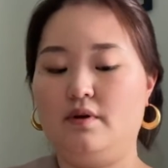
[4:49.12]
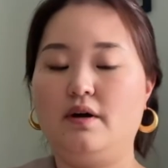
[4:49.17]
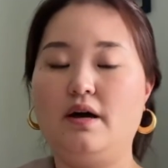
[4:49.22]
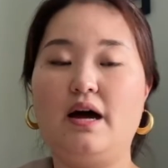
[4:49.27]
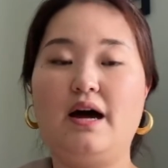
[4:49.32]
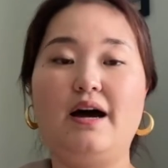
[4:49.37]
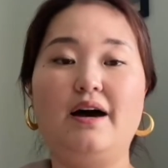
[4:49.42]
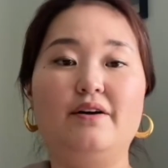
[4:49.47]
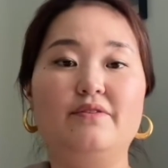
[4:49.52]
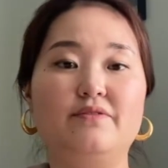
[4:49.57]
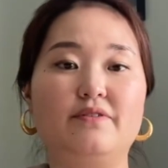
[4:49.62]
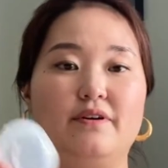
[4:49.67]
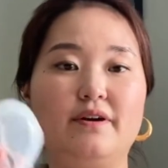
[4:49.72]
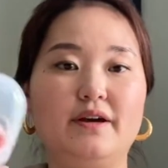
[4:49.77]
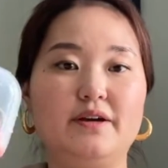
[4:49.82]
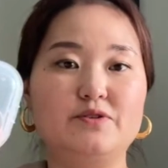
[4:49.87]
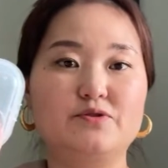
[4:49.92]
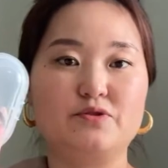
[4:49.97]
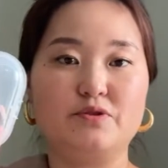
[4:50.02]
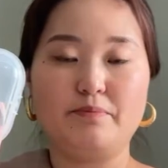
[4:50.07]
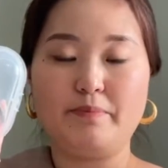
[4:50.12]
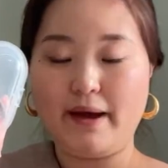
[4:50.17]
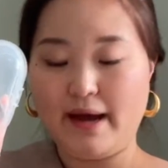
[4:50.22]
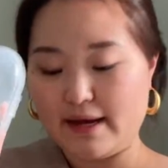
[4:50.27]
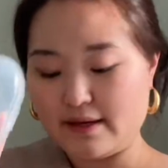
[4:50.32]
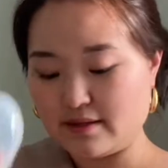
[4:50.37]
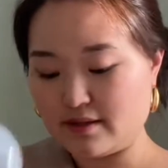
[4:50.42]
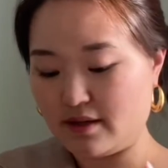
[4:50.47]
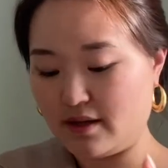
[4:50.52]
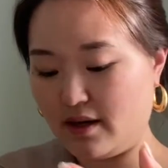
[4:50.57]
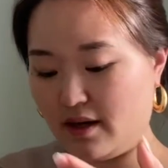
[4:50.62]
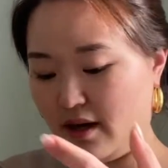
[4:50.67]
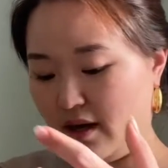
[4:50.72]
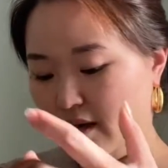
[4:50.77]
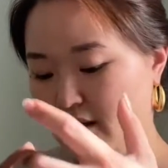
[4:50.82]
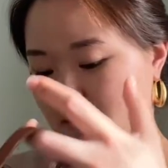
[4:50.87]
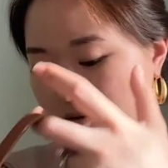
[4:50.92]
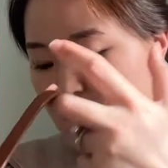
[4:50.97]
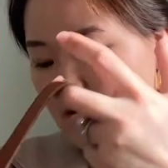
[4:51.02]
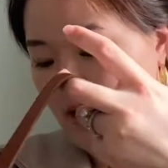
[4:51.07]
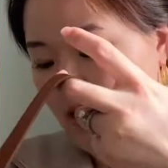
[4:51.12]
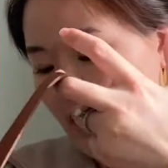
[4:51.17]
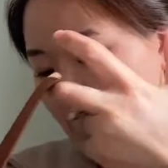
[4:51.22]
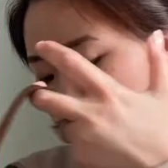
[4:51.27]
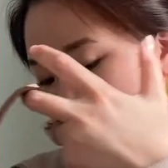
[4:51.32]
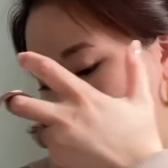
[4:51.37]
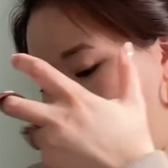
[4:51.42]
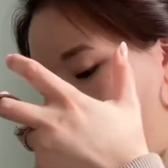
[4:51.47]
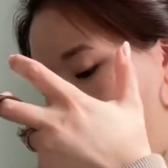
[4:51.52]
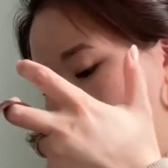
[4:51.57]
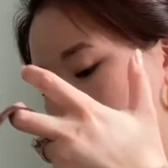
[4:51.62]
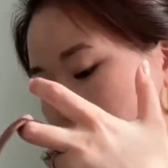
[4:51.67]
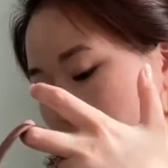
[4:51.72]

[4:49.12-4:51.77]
Have an extra passy in a